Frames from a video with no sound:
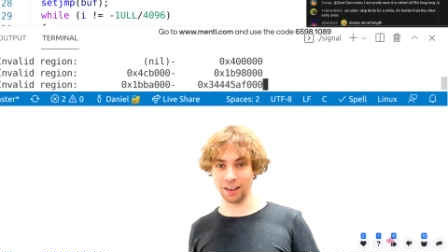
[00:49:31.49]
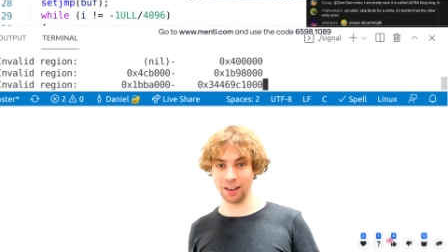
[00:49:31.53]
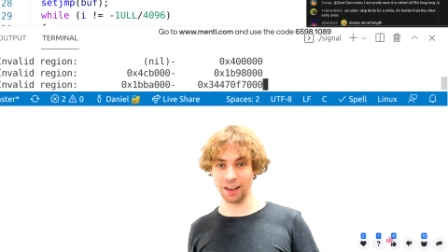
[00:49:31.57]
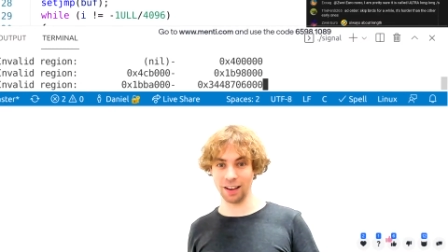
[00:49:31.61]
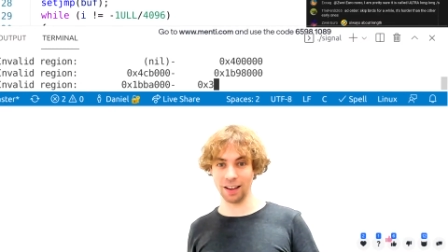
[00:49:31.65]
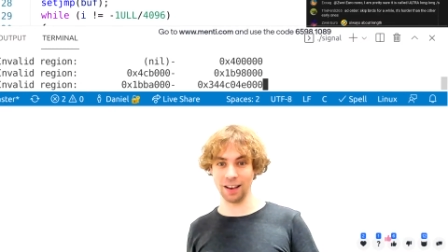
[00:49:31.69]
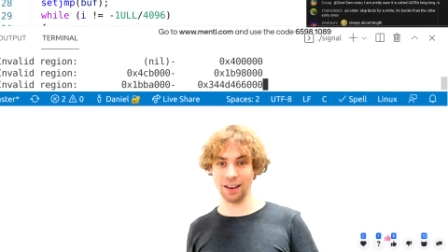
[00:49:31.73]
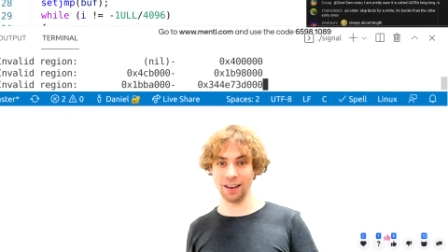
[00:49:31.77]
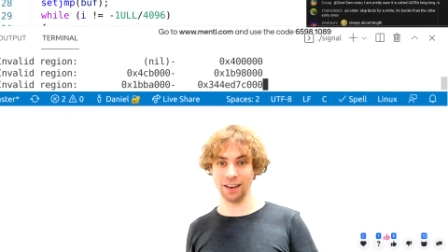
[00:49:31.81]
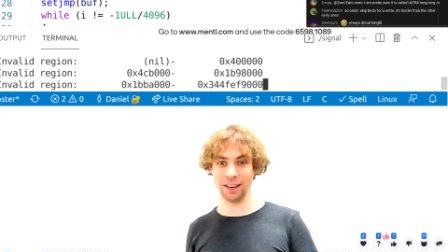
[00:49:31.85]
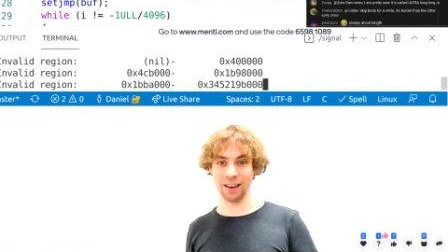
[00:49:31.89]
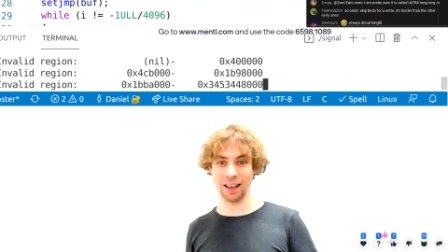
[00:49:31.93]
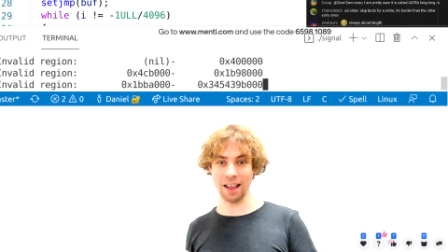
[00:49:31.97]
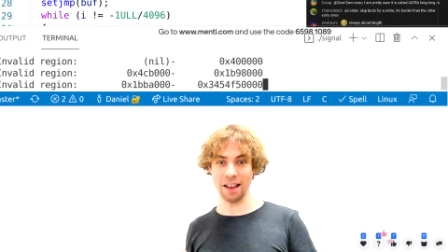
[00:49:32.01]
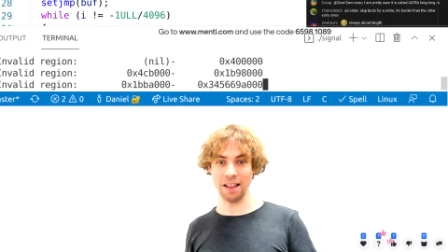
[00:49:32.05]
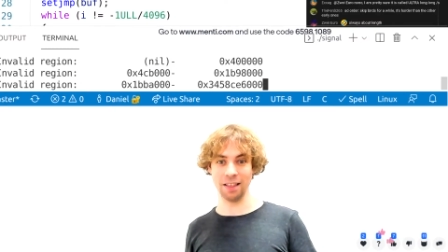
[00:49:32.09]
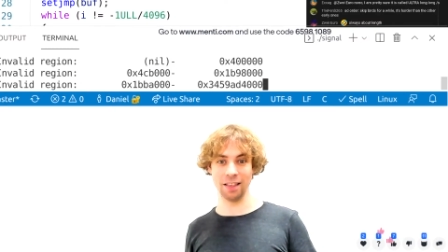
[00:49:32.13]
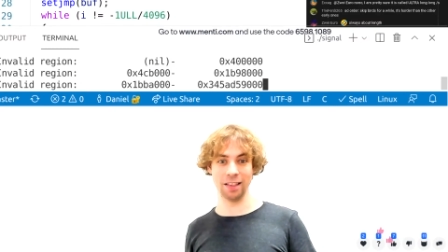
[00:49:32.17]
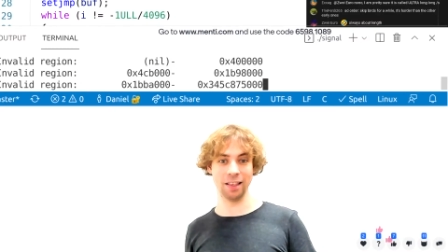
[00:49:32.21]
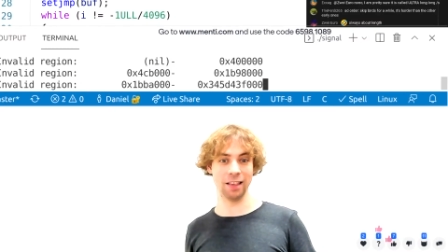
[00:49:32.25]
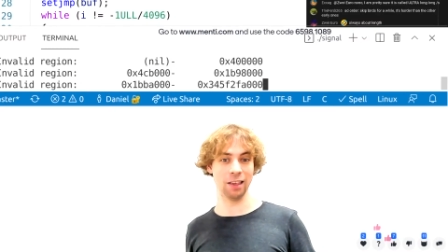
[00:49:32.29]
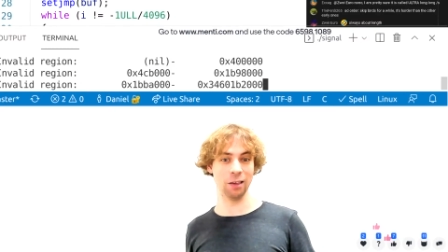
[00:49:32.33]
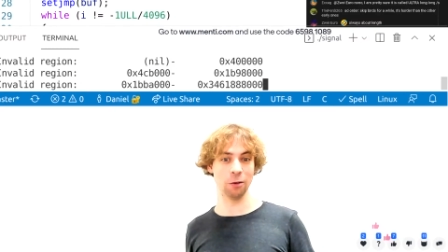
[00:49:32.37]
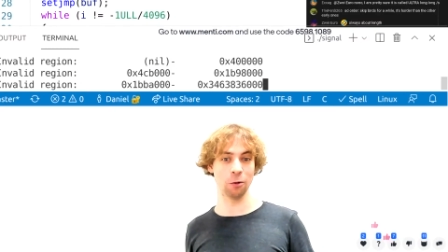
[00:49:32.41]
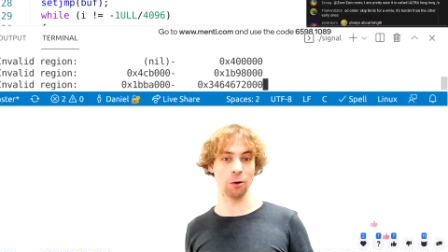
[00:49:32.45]
and then
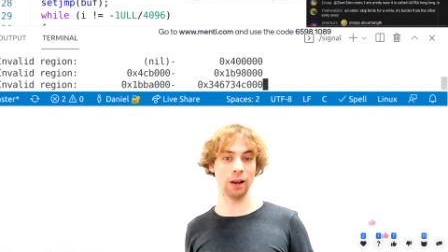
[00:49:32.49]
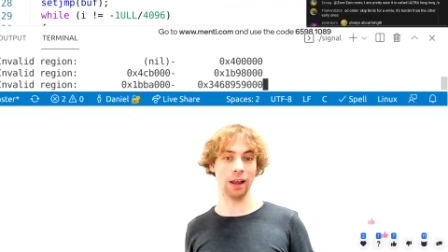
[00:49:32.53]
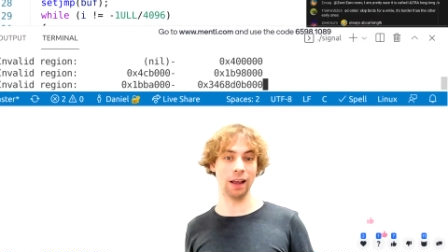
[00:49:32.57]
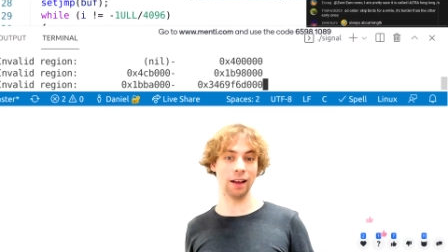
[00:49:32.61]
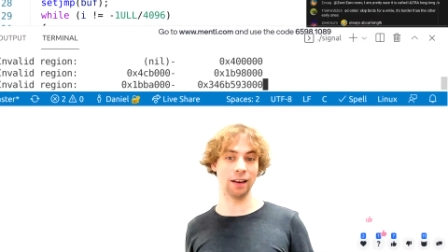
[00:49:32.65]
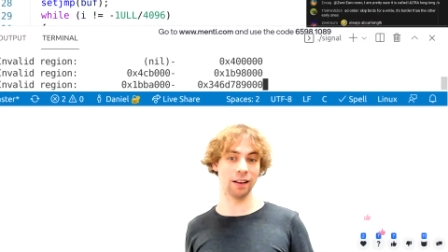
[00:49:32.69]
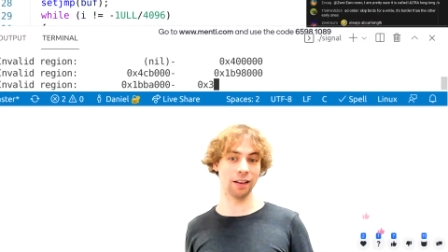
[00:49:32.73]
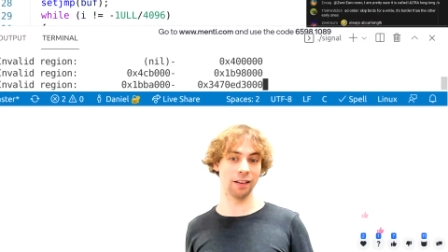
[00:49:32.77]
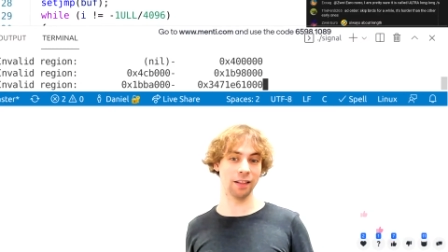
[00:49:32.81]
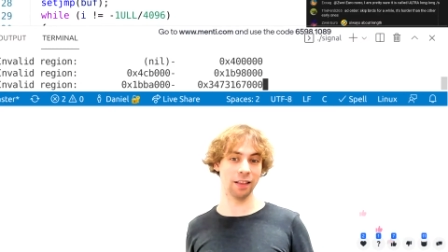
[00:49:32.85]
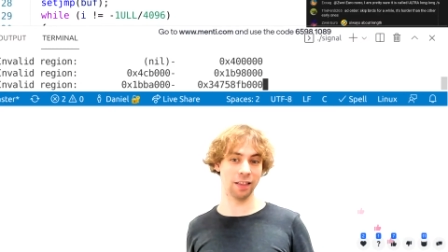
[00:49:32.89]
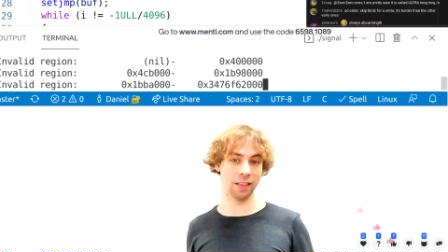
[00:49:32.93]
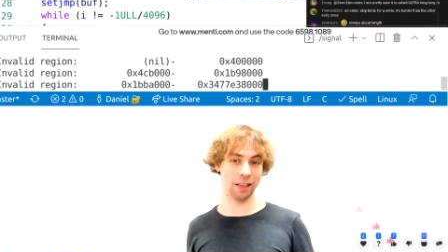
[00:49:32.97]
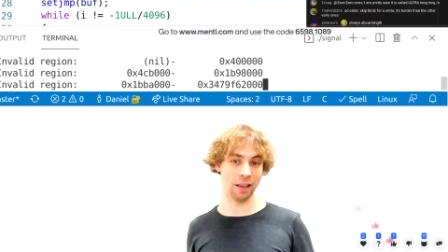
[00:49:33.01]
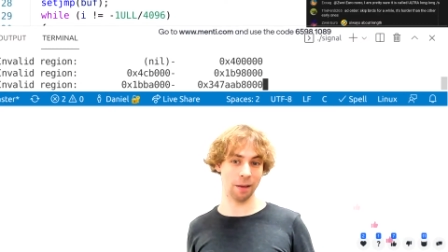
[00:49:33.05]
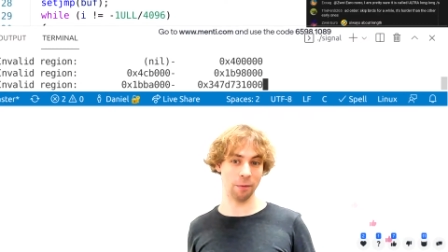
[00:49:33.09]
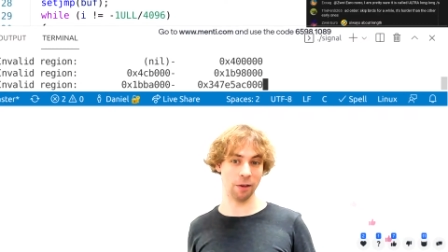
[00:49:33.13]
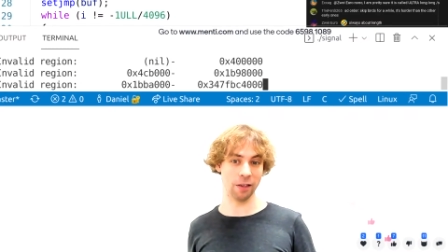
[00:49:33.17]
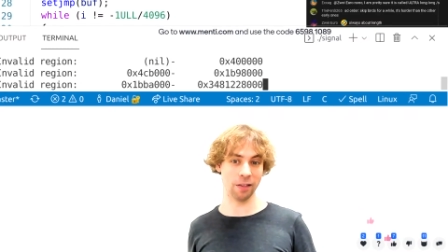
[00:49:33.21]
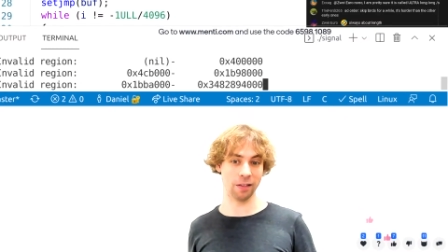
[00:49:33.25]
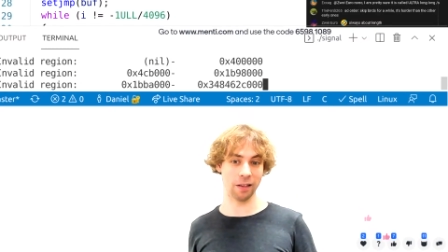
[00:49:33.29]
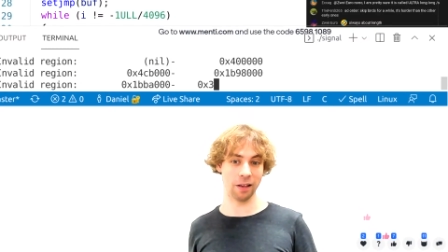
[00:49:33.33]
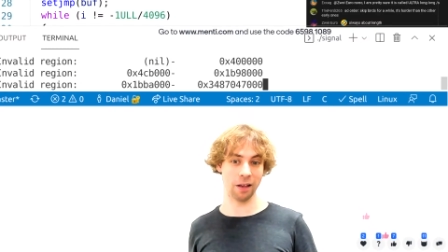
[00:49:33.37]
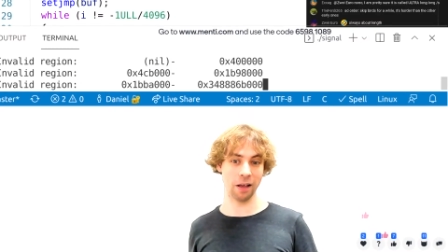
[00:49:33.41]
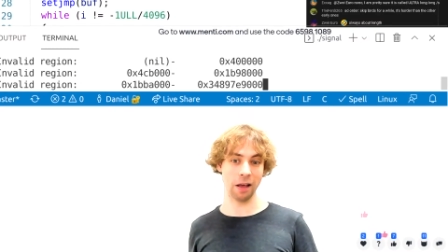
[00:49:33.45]
see you later this
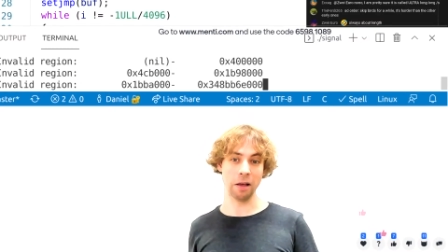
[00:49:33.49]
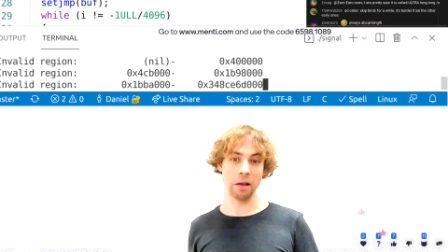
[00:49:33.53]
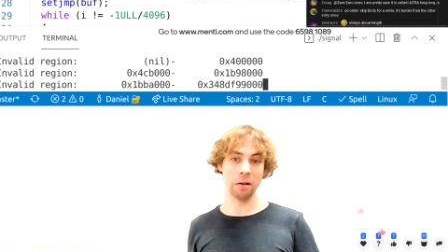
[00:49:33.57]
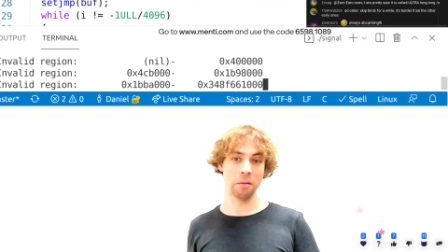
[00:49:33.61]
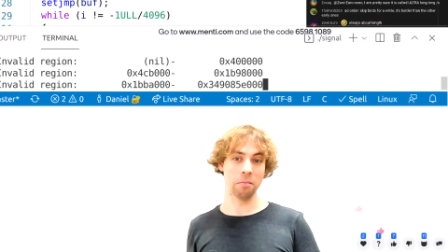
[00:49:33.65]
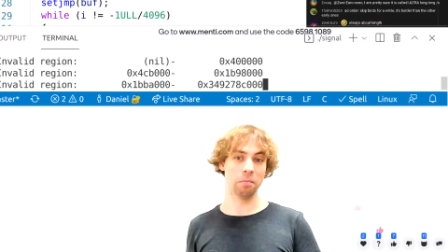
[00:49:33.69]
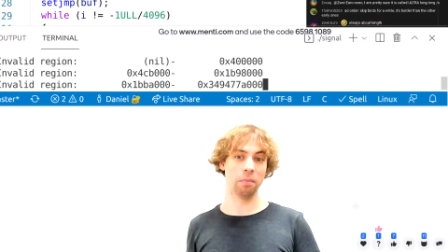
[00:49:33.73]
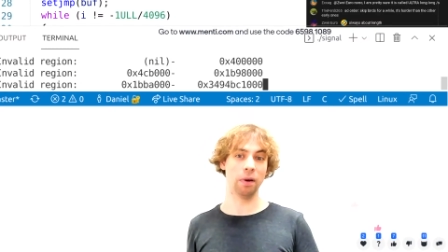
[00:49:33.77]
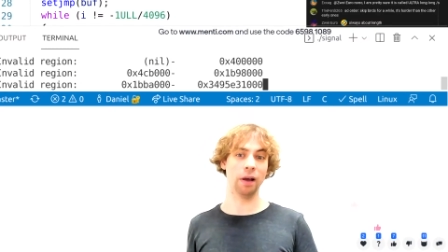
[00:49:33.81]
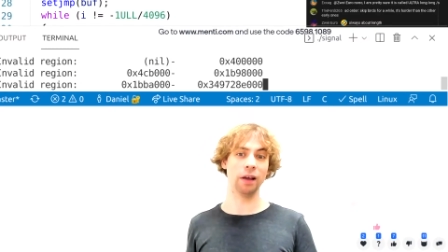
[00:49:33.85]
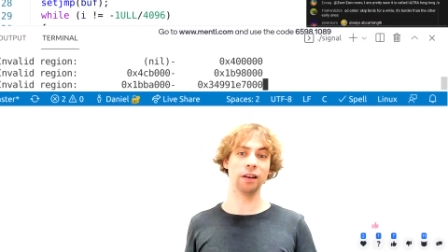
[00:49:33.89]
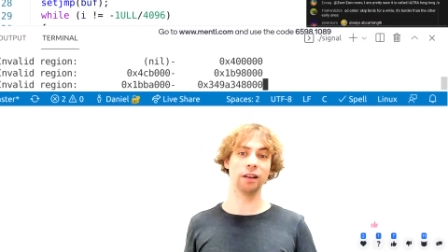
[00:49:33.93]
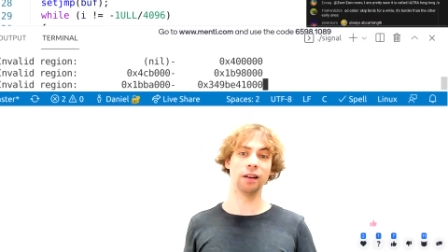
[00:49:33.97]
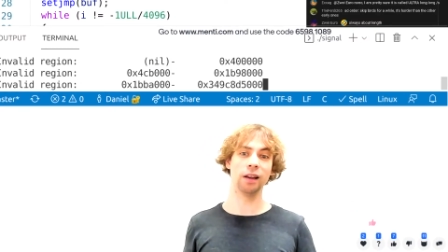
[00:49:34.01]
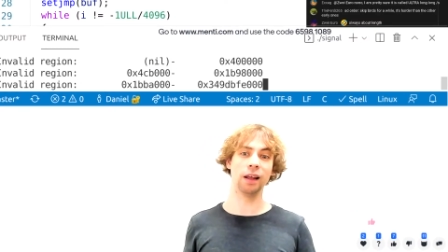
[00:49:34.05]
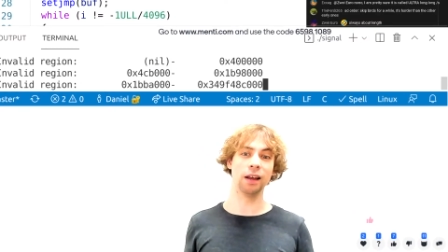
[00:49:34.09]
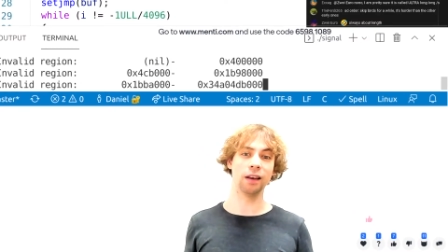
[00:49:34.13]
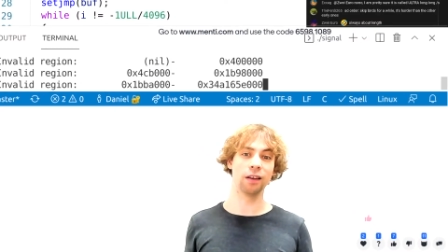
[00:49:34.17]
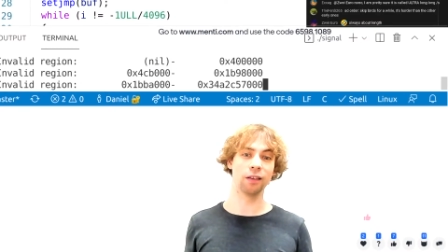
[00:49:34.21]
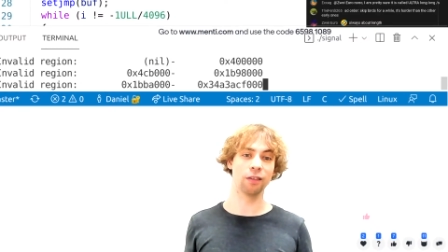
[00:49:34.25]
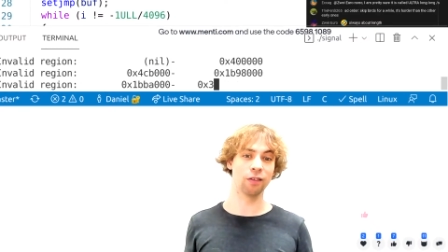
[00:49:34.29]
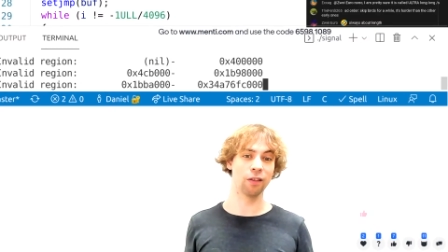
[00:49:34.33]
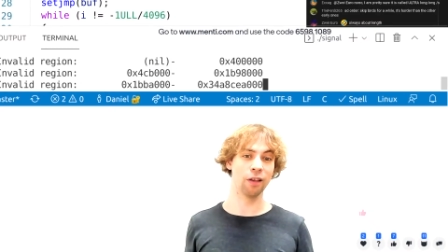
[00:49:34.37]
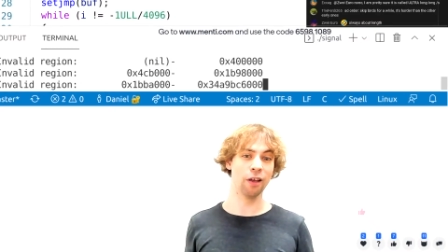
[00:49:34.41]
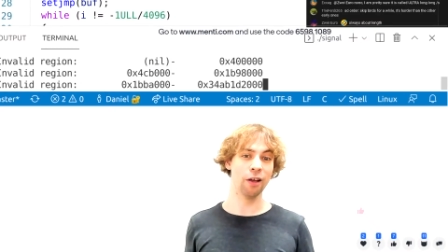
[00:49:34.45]
semester, by the
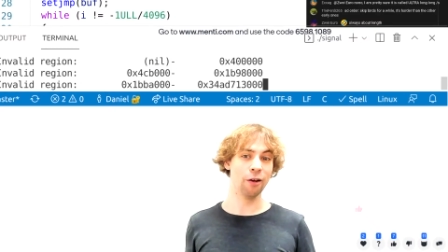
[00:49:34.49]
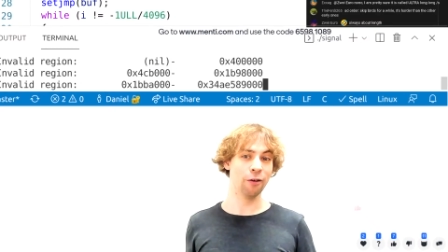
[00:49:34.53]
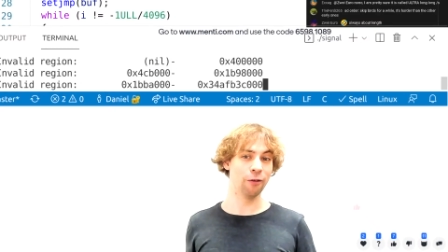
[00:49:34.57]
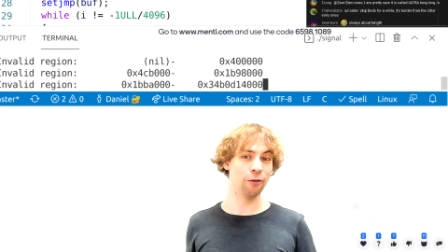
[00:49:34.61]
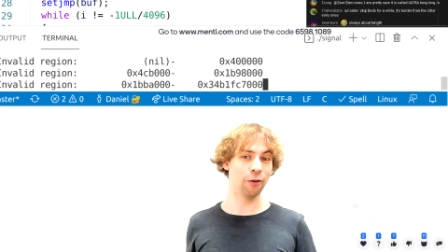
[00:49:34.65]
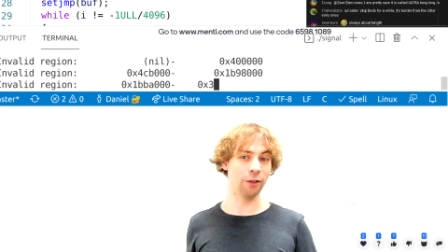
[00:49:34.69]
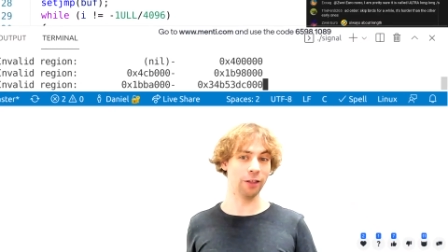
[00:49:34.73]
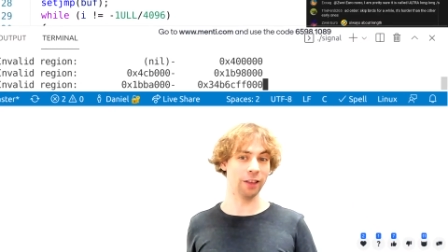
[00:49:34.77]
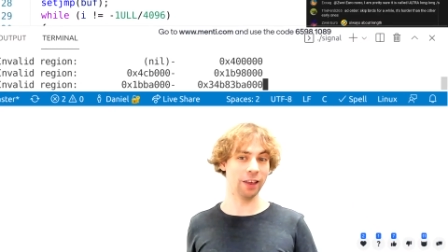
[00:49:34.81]
latest for